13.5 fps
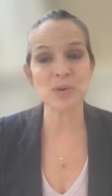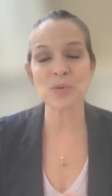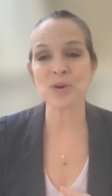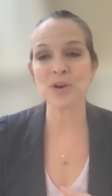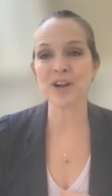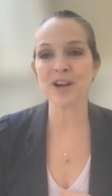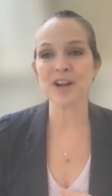
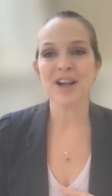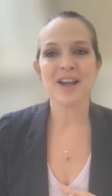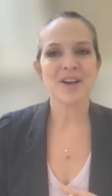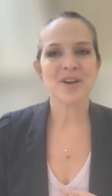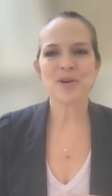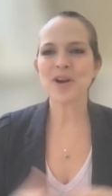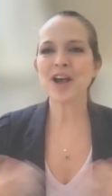or
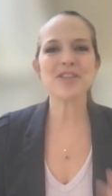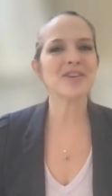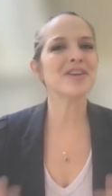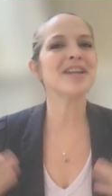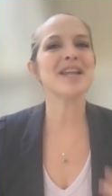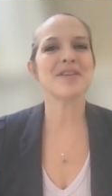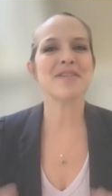or other
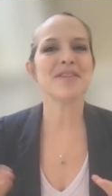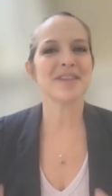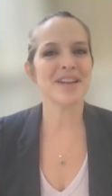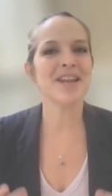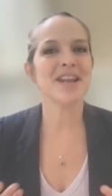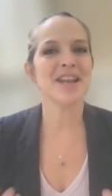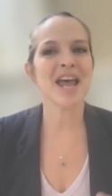neat
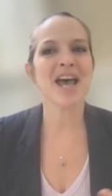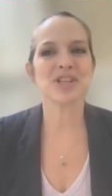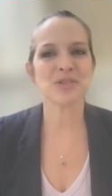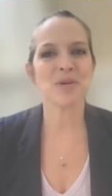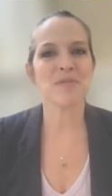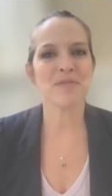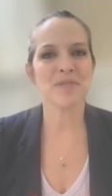
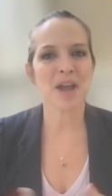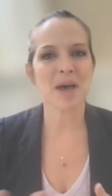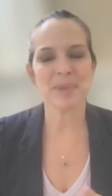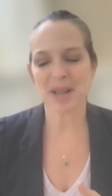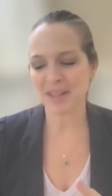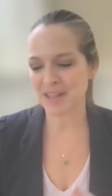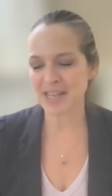natural
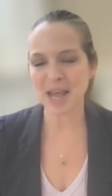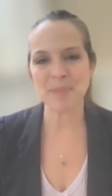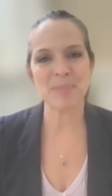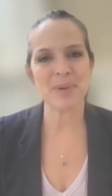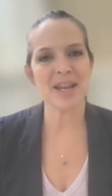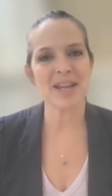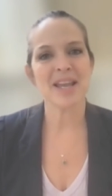phenomena that's
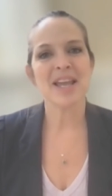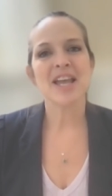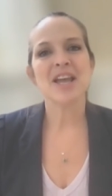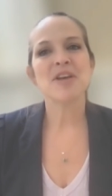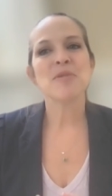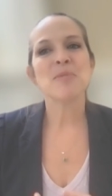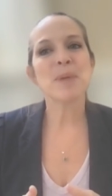happening.
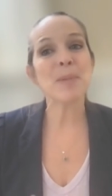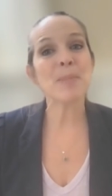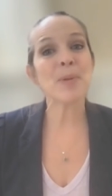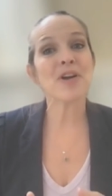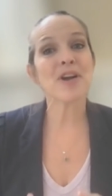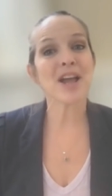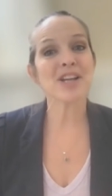People
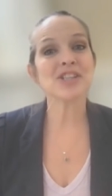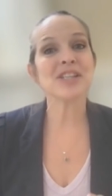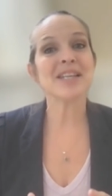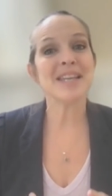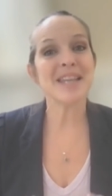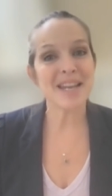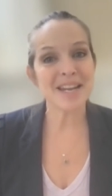are actually
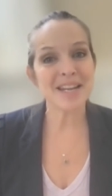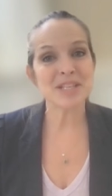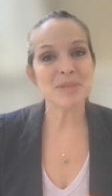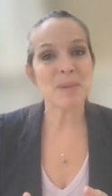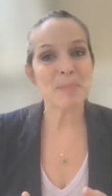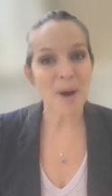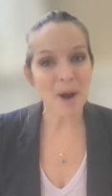needed to
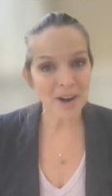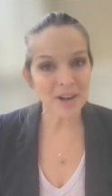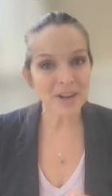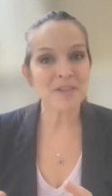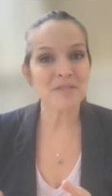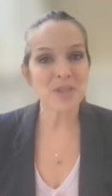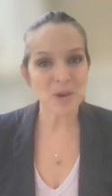be part
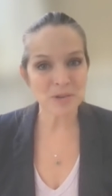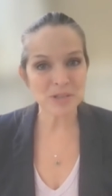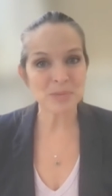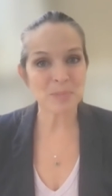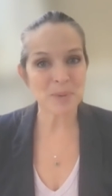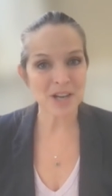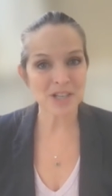of those
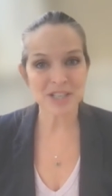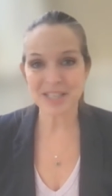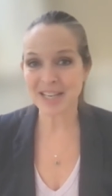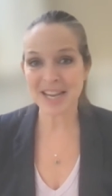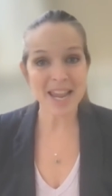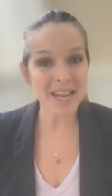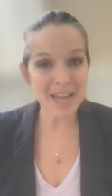projects. It
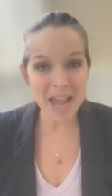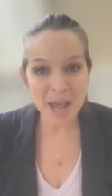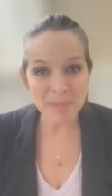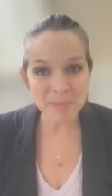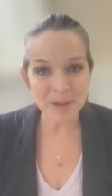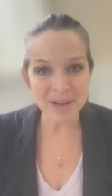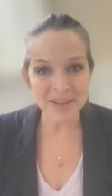can't
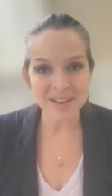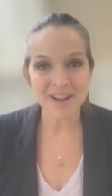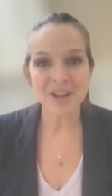happen